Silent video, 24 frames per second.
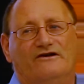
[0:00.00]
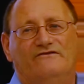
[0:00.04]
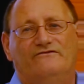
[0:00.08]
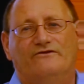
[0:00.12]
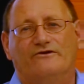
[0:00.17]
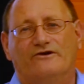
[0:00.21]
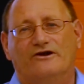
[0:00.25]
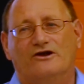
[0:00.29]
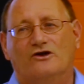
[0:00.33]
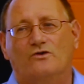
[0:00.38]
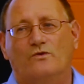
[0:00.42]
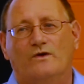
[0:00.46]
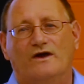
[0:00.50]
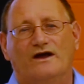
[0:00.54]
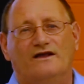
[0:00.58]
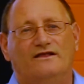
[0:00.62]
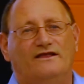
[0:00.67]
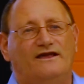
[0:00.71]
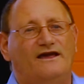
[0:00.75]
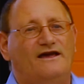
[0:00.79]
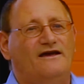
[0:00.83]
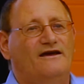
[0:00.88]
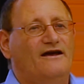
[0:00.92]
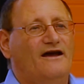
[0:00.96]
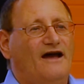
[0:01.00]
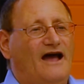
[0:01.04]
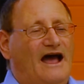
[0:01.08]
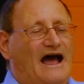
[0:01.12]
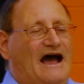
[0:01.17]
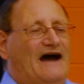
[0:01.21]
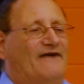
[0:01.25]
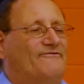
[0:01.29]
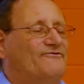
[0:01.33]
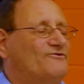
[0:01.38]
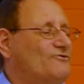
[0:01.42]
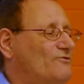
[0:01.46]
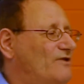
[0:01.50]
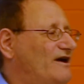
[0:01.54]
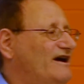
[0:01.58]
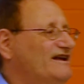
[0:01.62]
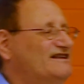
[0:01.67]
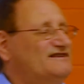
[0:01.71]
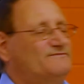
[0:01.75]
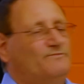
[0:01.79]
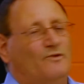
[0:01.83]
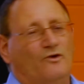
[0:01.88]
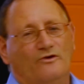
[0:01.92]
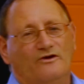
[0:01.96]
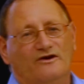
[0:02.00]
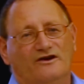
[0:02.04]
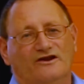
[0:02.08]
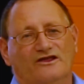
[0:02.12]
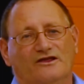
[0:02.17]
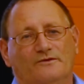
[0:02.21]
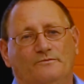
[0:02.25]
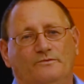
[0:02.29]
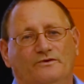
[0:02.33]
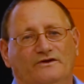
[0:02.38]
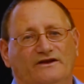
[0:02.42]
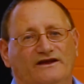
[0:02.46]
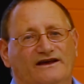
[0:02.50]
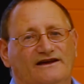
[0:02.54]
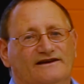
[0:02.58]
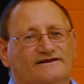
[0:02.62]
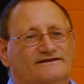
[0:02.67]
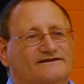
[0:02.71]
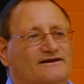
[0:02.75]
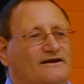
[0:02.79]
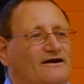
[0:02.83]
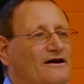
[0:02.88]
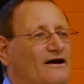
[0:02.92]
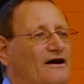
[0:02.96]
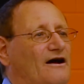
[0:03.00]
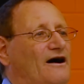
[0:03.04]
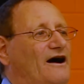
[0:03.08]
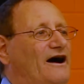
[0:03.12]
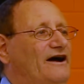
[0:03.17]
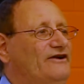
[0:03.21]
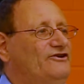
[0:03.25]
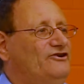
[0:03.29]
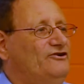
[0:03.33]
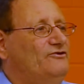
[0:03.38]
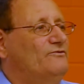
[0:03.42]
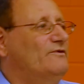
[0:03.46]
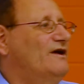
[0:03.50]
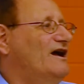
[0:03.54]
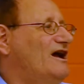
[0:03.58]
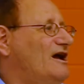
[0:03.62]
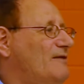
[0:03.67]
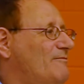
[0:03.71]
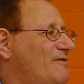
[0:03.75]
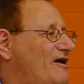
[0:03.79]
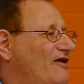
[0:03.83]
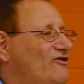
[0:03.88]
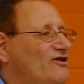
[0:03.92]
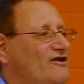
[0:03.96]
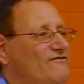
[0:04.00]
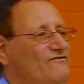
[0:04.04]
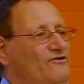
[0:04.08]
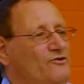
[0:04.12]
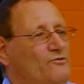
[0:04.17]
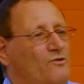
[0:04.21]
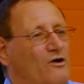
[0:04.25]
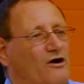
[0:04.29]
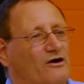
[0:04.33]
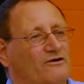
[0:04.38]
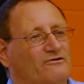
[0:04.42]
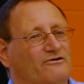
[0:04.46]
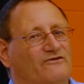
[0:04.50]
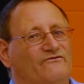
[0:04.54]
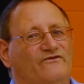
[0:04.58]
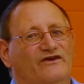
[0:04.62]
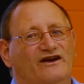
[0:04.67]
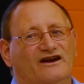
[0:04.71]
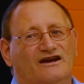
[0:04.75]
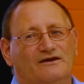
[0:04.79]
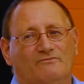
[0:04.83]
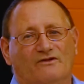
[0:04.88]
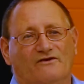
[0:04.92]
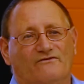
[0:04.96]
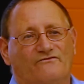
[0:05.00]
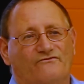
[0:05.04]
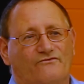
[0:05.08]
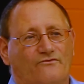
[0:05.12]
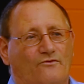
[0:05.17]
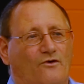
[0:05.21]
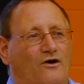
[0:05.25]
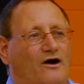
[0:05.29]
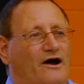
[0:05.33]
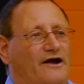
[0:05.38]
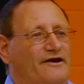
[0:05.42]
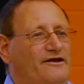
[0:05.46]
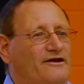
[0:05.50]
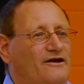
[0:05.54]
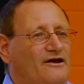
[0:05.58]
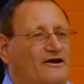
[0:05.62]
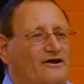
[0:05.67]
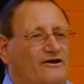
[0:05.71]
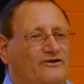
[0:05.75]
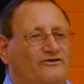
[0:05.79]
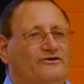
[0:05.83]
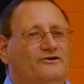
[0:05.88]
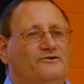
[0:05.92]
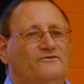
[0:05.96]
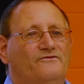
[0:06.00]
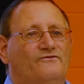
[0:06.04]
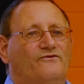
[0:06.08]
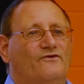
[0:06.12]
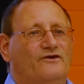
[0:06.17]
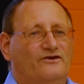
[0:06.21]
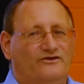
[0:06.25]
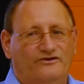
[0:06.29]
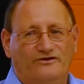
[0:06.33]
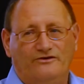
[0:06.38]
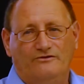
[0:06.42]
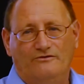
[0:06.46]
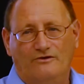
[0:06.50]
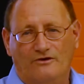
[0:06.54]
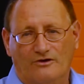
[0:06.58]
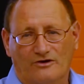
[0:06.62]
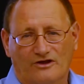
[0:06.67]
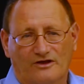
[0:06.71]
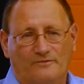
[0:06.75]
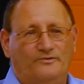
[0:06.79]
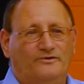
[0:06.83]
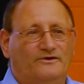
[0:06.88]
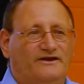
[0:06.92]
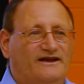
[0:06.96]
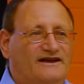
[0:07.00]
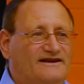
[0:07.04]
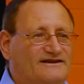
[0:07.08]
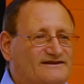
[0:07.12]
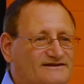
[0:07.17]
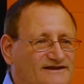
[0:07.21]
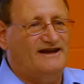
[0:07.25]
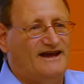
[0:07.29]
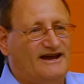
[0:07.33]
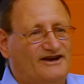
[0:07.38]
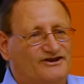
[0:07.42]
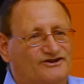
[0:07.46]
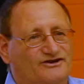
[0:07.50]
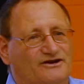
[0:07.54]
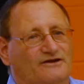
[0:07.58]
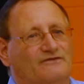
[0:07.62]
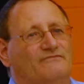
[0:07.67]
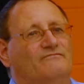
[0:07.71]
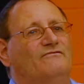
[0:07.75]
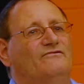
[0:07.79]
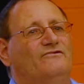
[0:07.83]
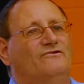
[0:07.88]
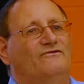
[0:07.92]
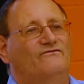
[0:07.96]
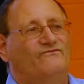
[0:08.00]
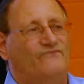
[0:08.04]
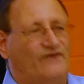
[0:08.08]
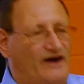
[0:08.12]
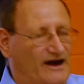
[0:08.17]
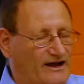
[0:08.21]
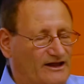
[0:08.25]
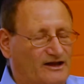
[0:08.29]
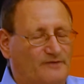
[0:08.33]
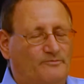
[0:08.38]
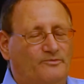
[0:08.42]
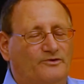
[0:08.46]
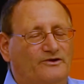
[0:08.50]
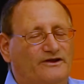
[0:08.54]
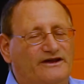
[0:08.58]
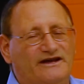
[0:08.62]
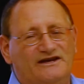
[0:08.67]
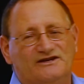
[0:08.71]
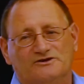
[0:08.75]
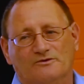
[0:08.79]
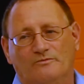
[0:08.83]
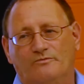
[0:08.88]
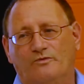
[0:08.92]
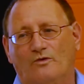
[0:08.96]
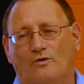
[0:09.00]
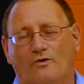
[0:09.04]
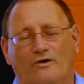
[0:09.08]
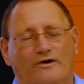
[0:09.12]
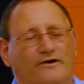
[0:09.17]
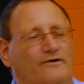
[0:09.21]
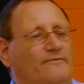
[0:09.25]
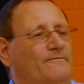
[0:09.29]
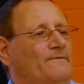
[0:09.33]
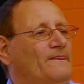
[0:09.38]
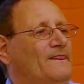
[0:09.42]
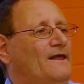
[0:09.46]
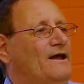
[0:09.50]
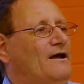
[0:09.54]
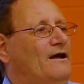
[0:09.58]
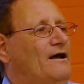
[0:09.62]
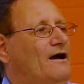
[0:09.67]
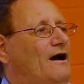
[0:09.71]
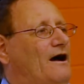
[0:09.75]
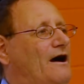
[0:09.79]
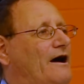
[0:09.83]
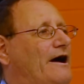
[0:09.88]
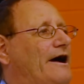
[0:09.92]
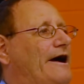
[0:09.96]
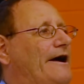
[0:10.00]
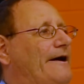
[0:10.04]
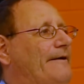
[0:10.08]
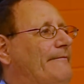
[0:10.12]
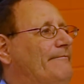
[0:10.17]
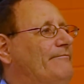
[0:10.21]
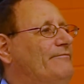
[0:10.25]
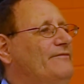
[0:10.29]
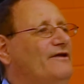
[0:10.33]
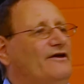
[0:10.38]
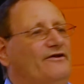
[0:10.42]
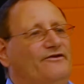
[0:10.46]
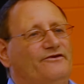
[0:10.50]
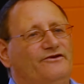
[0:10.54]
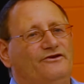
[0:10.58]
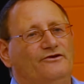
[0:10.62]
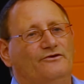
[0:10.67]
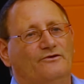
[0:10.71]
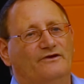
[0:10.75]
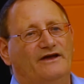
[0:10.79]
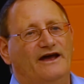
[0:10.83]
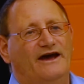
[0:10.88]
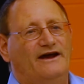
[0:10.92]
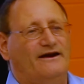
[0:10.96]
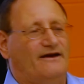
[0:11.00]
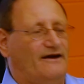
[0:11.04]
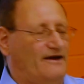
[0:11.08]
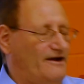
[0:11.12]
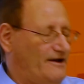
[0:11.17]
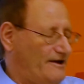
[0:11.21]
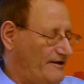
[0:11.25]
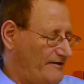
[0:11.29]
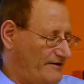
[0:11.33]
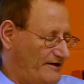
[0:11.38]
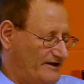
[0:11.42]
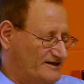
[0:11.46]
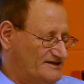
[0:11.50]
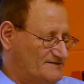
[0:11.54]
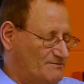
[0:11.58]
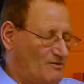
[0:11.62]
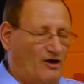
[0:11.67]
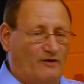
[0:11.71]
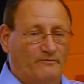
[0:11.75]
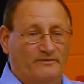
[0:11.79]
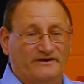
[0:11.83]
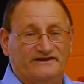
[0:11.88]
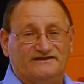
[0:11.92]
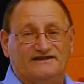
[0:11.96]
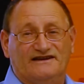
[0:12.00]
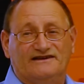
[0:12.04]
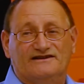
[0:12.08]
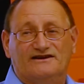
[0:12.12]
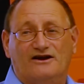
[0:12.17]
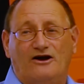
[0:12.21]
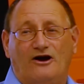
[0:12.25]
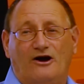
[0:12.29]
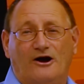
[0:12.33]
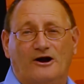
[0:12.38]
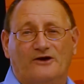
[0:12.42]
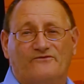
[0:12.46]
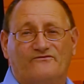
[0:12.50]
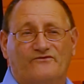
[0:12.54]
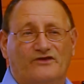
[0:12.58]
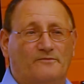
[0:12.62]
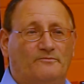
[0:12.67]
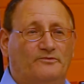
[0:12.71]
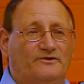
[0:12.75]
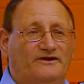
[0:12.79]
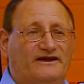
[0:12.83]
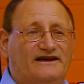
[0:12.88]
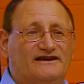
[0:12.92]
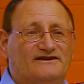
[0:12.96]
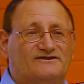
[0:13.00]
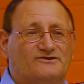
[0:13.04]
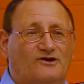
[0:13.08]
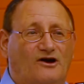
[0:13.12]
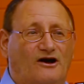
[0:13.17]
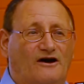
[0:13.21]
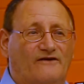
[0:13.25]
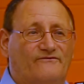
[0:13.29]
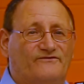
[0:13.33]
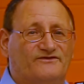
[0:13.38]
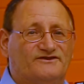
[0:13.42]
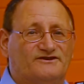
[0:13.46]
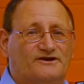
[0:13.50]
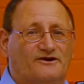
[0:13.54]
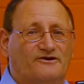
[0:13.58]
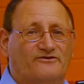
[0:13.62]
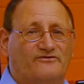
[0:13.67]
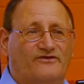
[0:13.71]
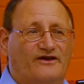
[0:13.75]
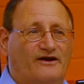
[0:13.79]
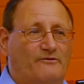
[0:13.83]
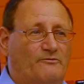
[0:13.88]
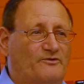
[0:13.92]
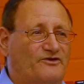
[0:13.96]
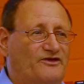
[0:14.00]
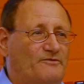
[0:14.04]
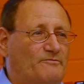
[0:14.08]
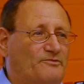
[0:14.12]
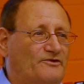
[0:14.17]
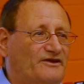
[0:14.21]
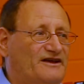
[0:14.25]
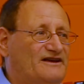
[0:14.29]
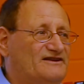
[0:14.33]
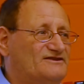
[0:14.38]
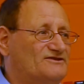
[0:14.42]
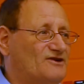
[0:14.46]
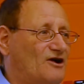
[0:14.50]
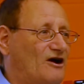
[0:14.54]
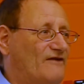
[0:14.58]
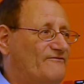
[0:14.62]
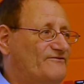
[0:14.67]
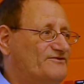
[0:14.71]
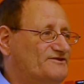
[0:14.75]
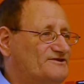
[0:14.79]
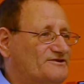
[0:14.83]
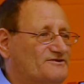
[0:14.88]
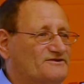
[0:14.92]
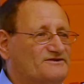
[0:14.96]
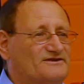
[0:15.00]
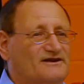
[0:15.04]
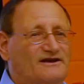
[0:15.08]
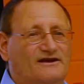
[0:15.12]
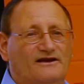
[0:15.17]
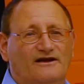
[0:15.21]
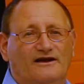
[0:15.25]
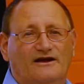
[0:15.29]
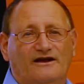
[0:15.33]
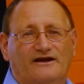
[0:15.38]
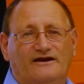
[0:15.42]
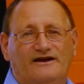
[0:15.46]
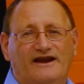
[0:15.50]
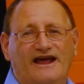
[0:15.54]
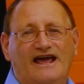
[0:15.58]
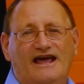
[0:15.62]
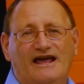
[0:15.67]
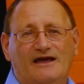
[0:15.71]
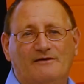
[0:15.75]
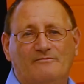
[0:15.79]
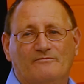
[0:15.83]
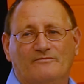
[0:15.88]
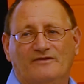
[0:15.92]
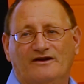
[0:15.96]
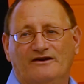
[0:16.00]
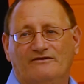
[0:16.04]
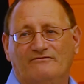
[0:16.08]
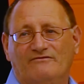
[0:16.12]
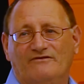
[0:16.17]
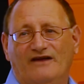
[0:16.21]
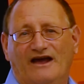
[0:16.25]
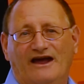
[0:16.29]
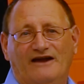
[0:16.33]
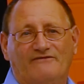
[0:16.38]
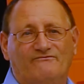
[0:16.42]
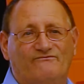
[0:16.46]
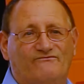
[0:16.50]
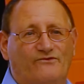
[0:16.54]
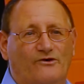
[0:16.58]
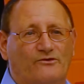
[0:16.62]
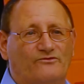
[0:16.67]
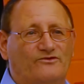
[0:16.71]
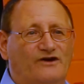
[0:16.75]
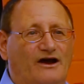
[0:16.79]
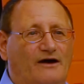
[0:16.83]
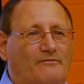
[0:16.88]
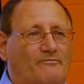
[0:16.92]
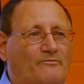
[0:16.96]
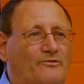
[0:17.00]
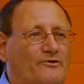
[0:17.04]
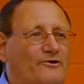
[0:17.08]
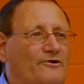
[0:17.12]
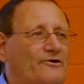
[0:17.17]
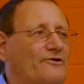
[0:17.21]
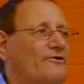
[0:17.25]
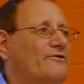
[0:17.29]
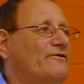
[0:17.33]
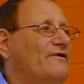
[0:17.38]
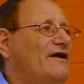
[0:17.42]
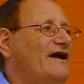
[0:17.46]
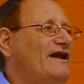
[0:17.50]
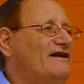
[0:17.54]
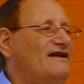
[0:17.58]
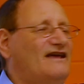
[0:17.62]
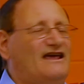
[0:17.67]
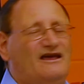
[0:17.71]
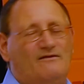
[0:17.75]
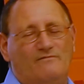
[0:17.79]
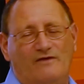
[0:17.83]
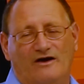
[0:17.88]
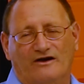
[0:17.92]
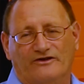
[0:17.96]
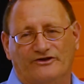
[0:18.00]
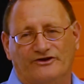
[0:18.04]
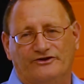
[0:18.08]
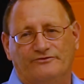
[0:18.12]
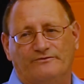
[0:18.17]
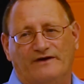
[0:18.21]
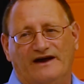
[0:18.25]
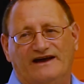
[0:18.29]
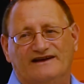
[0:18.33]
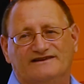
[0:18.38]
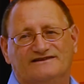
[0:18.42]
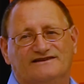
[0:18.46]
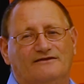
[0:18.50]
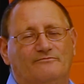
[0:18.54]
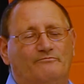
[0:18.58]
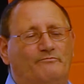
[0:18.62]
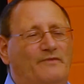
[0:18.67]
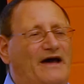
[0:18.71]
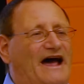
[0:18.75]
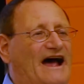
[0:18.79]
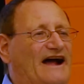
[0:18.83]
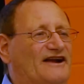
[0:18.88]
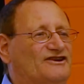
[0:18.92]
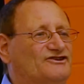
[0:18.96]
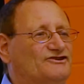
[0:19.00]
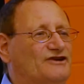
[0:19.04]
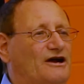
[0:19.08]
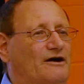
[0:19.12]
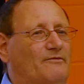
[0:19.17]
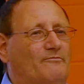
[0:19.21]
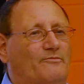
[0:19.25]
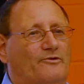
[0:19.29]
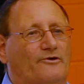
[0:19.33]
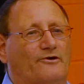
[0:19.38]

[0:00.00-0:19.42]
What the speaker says: very quickly after I had spoken to the police. I do recommend that if you are a victim of fraud, do go to the police station, file a police report. You'll get a small business card from the police officer with the police officer's name and phone number and email address and badge number